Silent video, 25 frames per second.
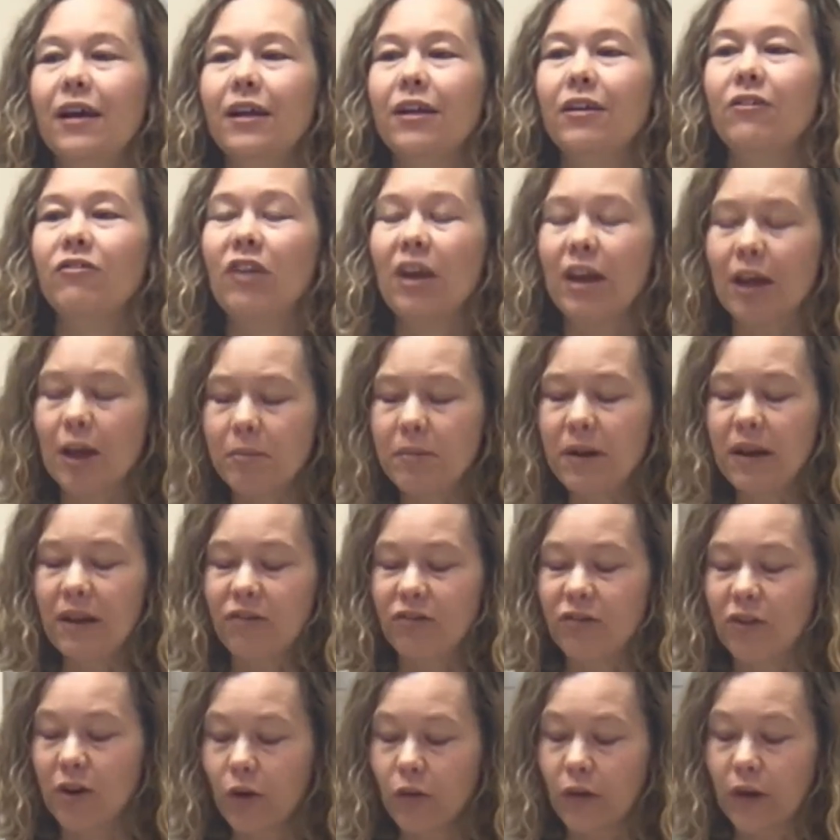Jacob
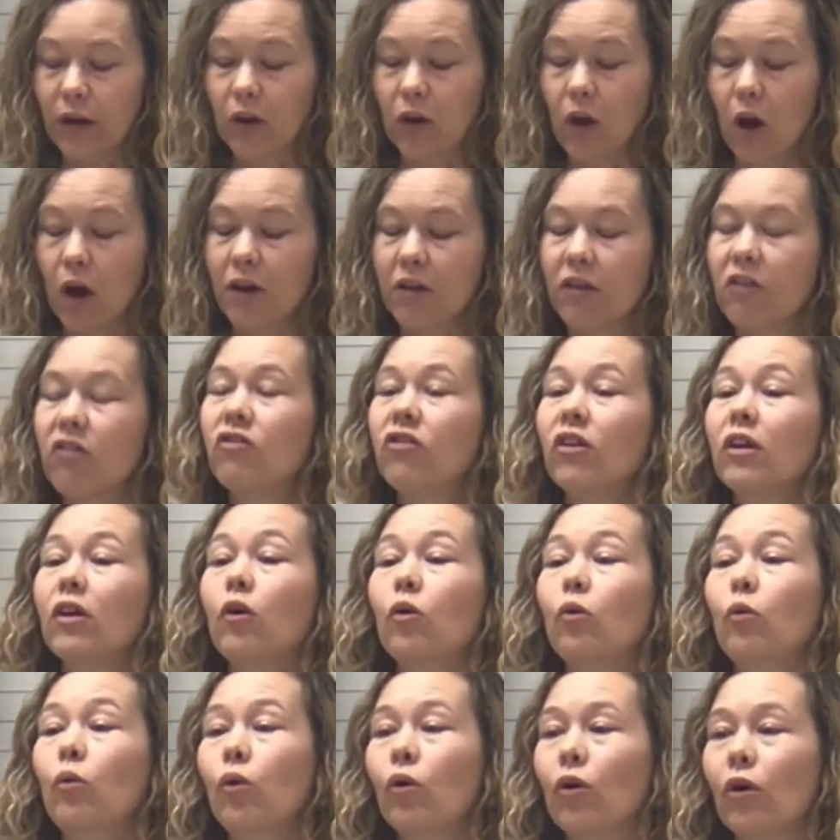needs to know that God is still
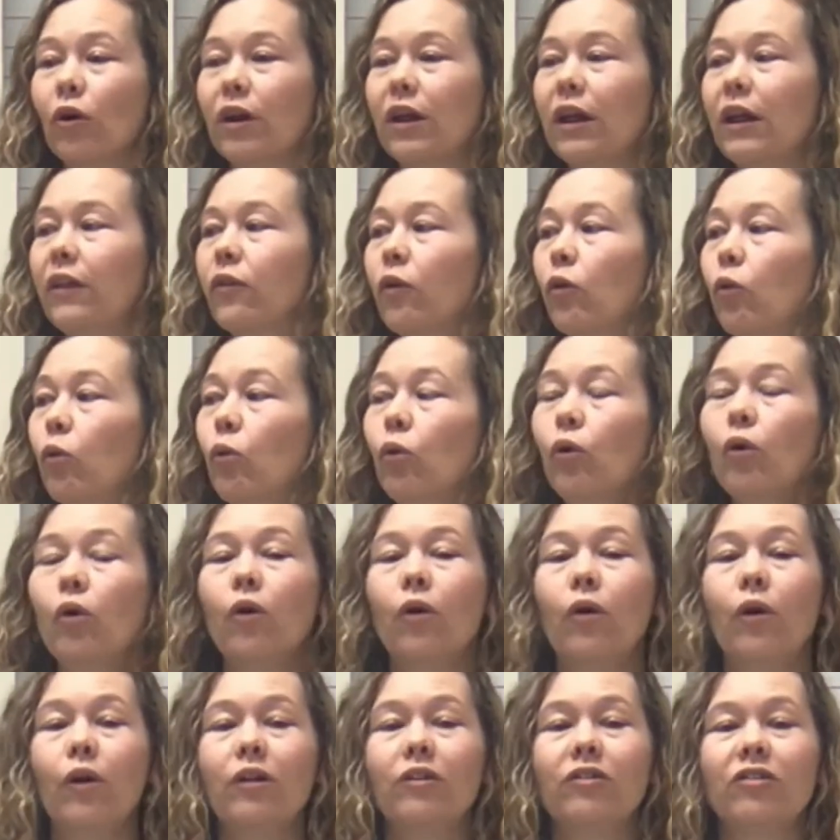at work in the
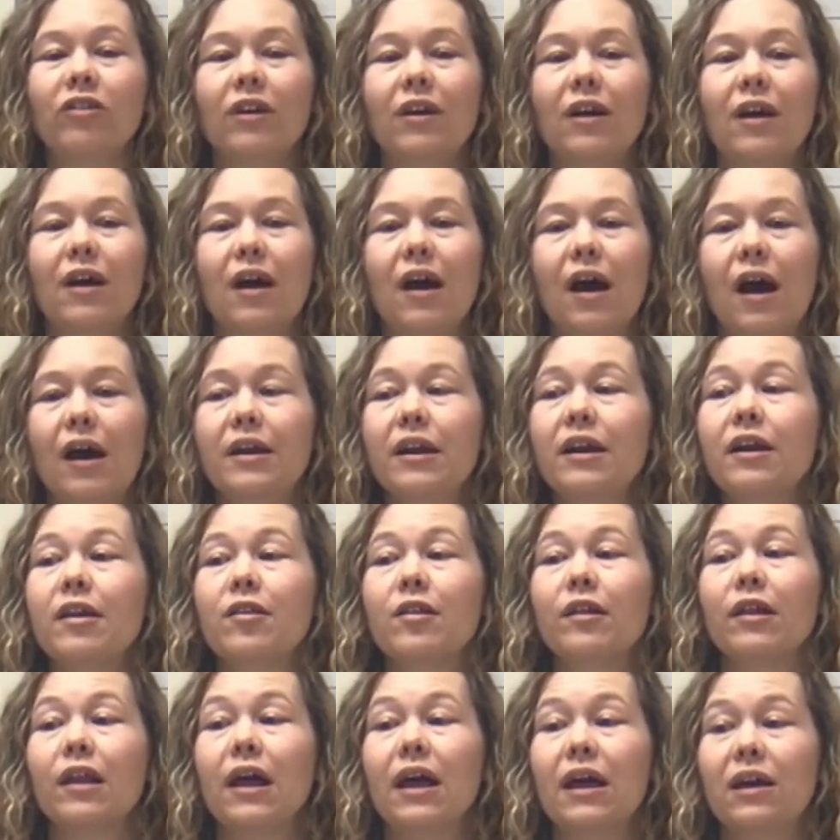world and in
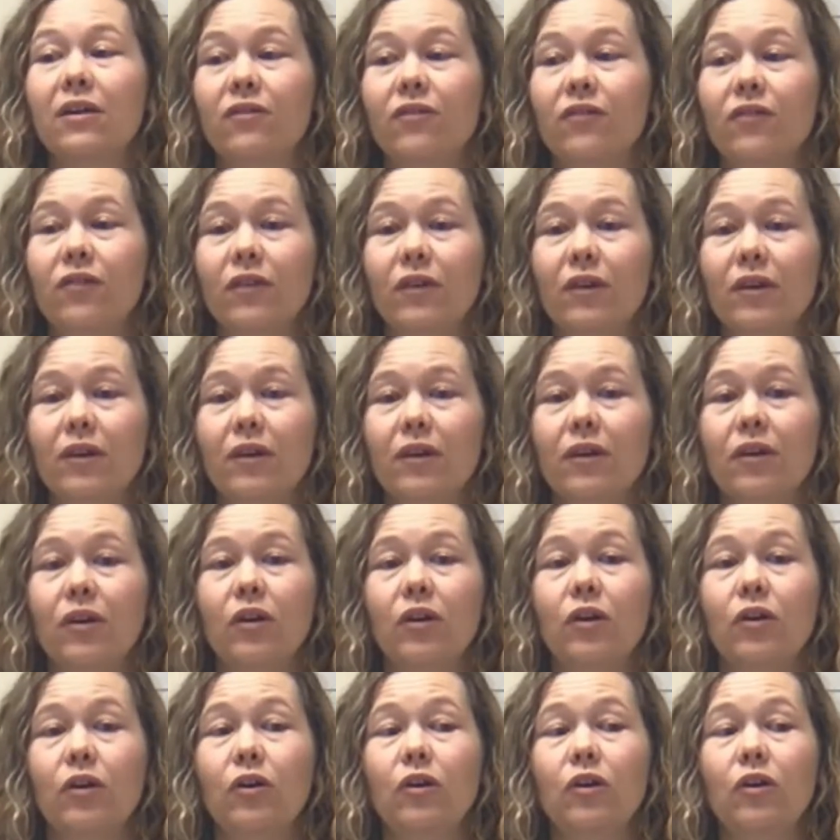his life.
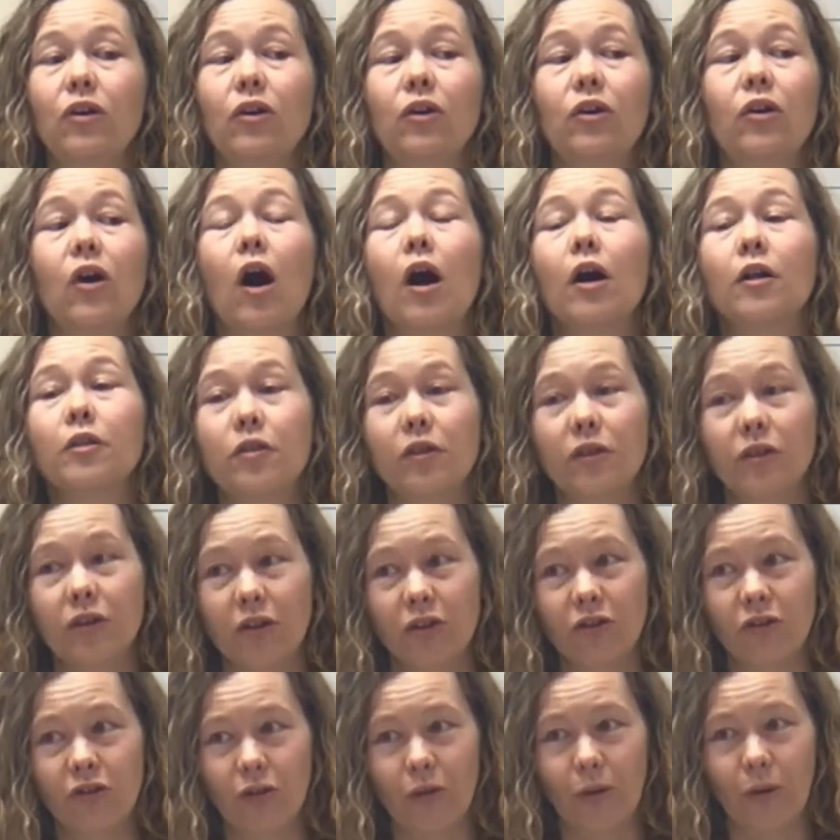God's in
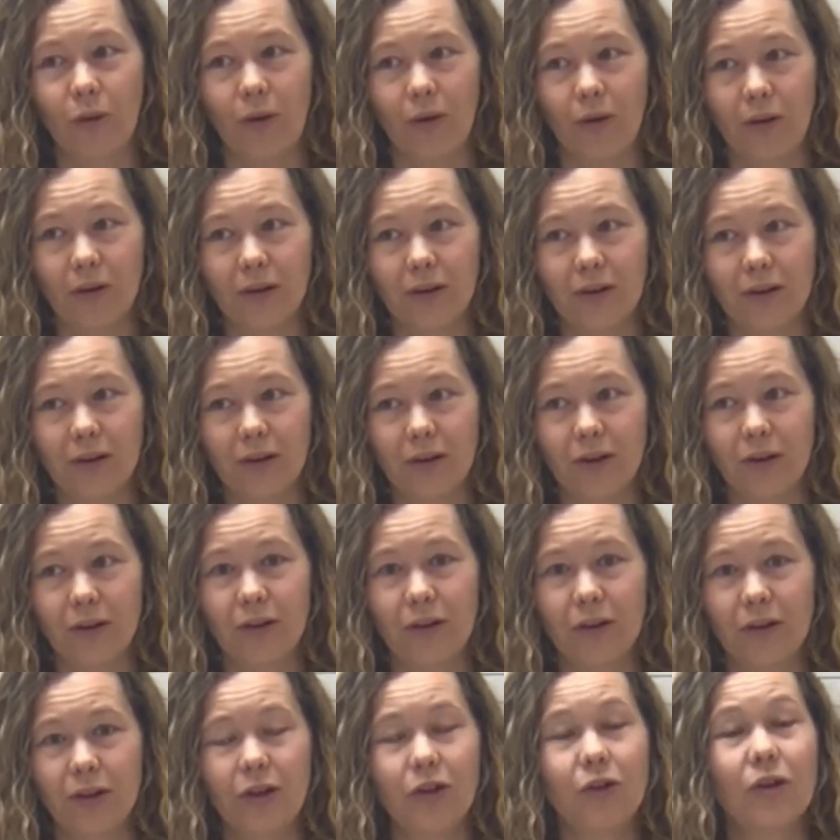control.
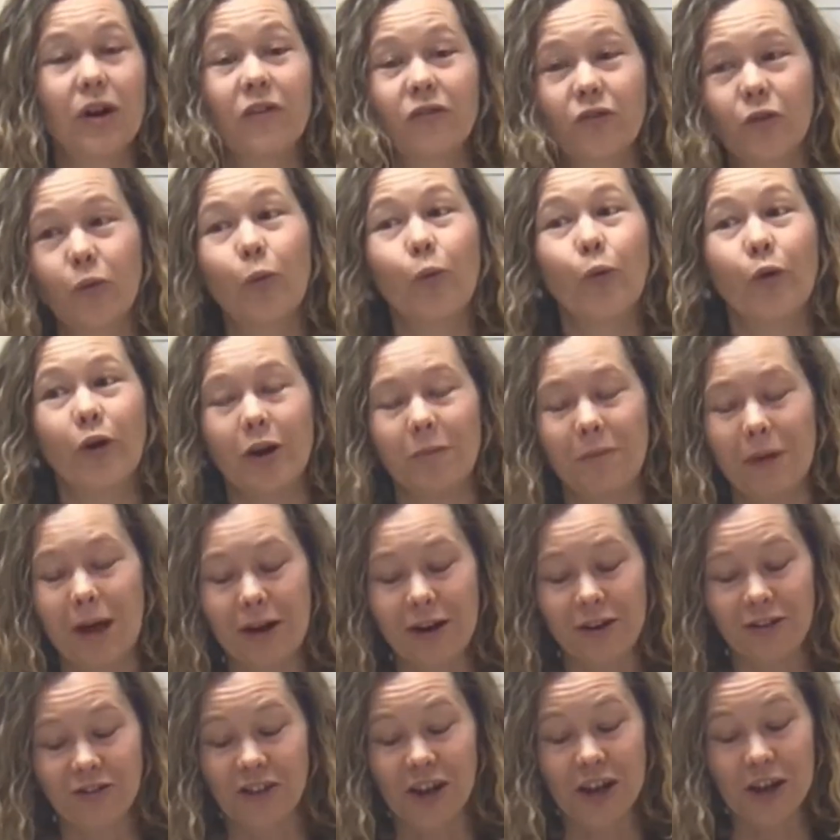You don't have to worry
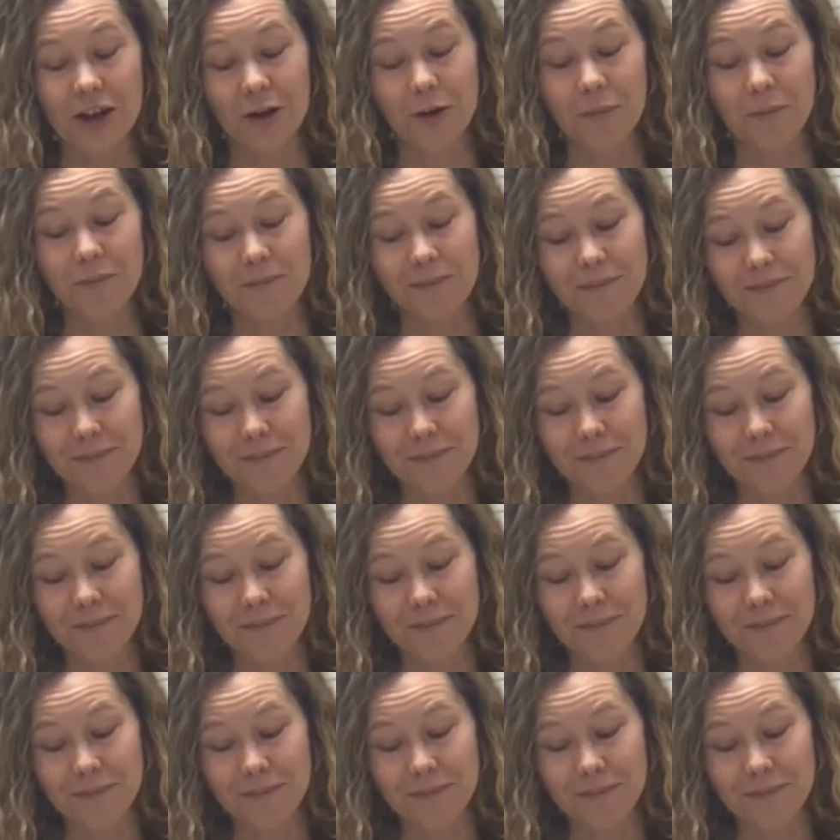about it, Jacob.